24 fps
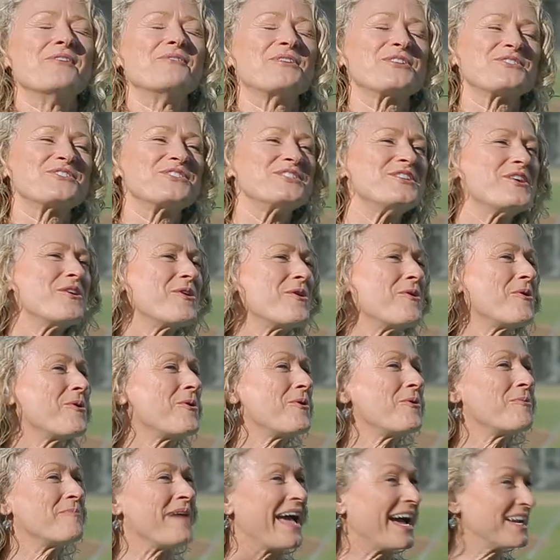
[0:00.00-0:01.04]
Well, there's
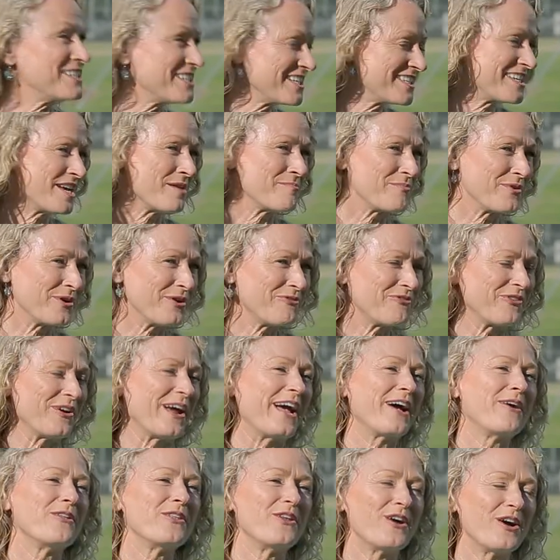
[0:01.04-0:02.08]
no magic number for
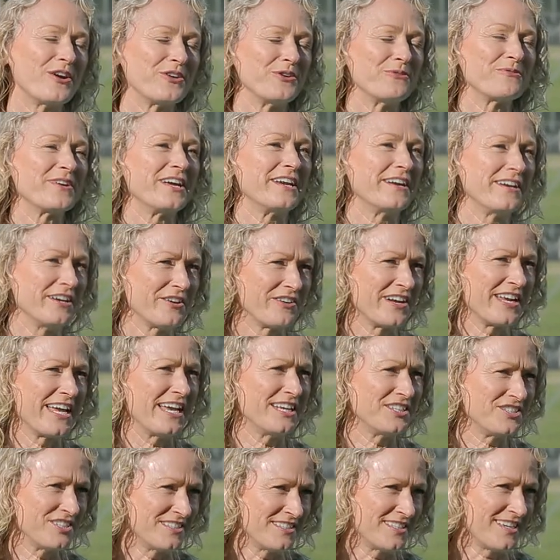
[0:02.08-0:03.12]
how long you run an
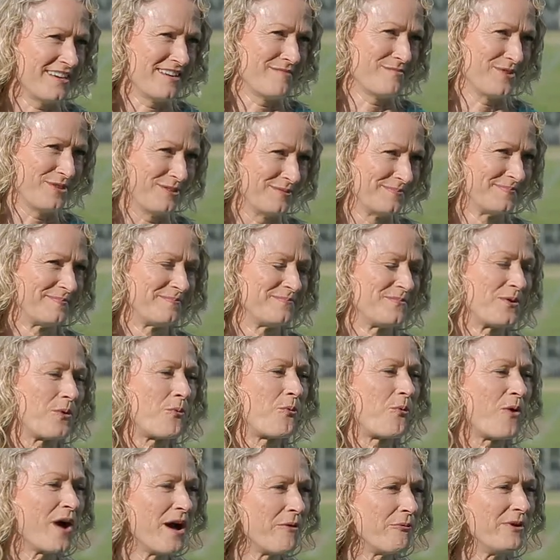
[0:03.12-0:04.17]
irrigation timer.
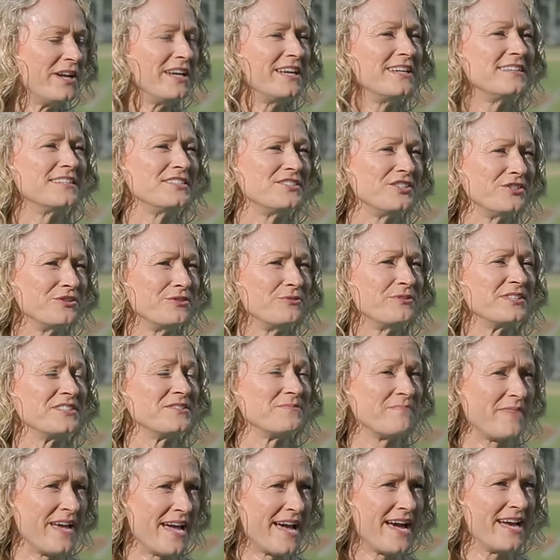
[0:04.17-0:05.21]
What we need to do
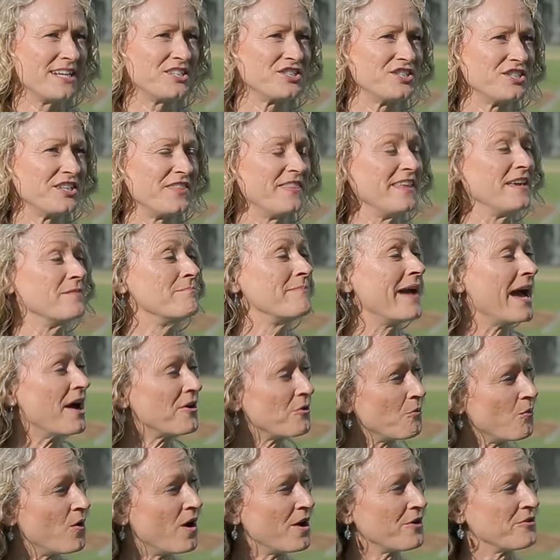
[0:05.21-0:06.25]
is match the amount
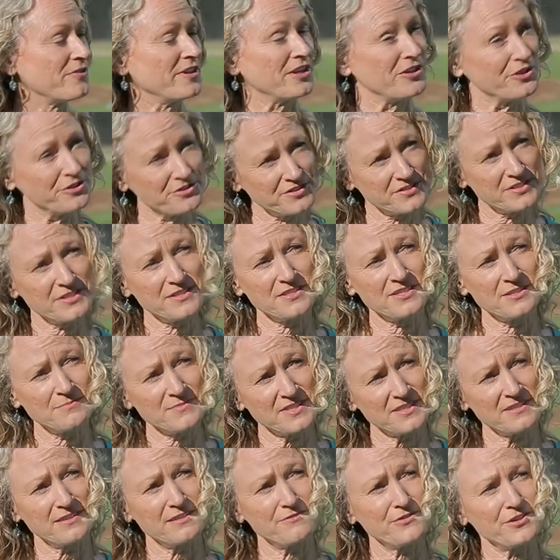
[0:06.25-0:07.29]
of water that your system
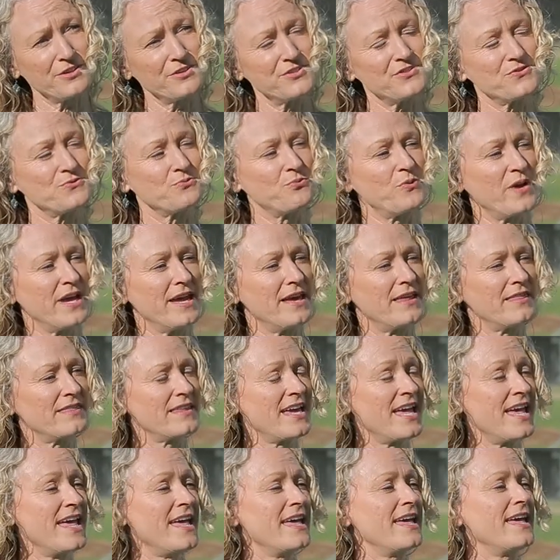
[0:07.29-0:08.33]
delivers with
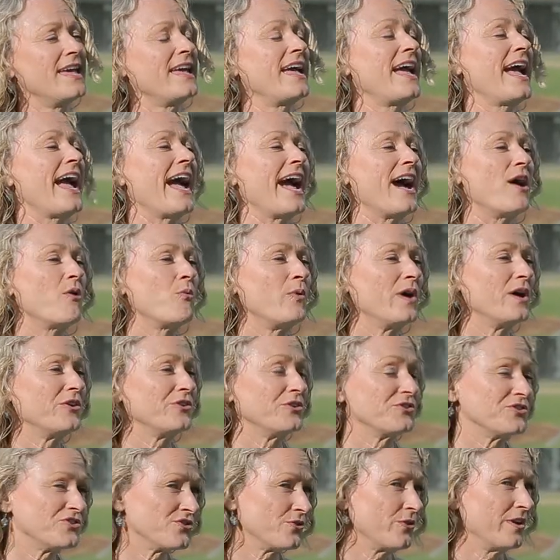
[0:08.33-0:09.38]
how well
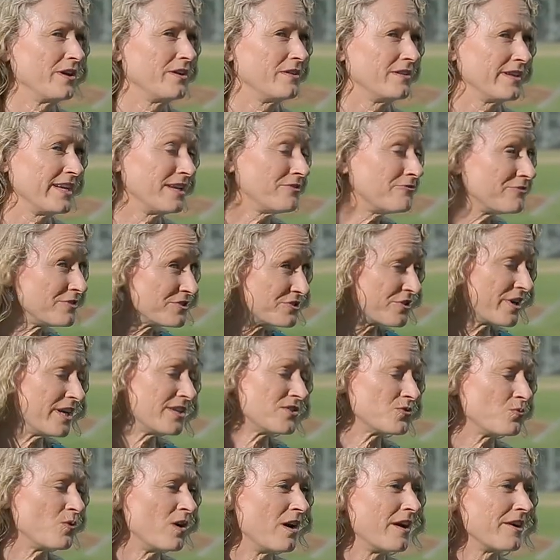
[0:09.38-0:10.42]
your soil
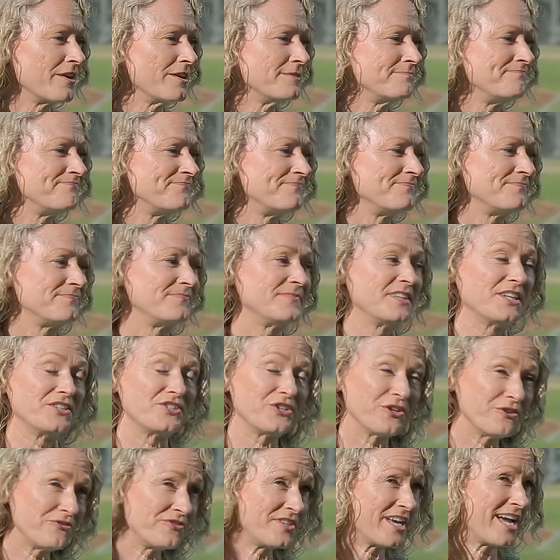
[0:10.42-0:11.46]
infiltrates water, the
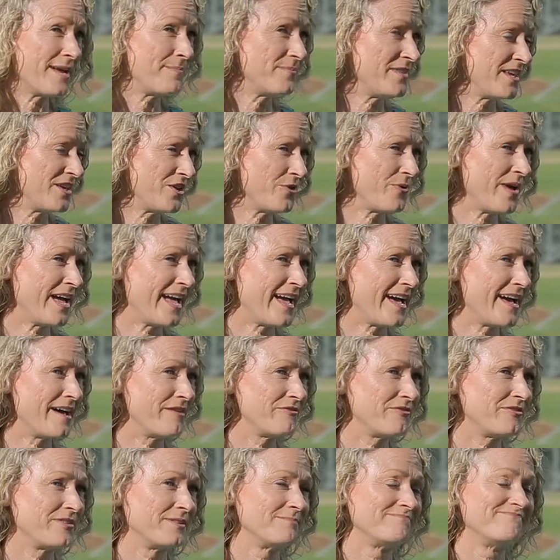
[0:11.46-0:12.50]
turf type that you
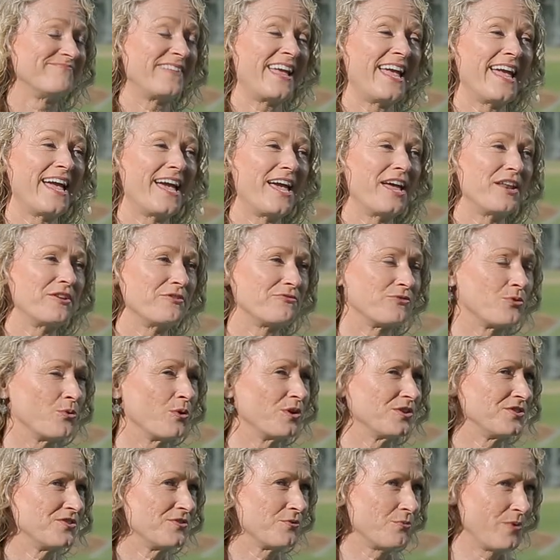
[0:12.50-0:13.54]
have, and of
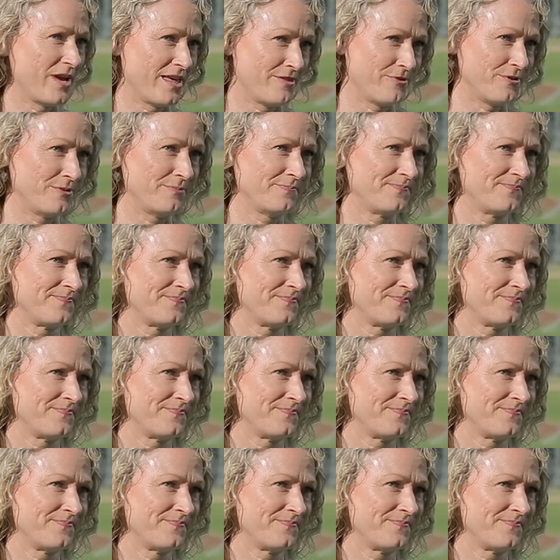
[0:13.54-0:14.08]
course the weather.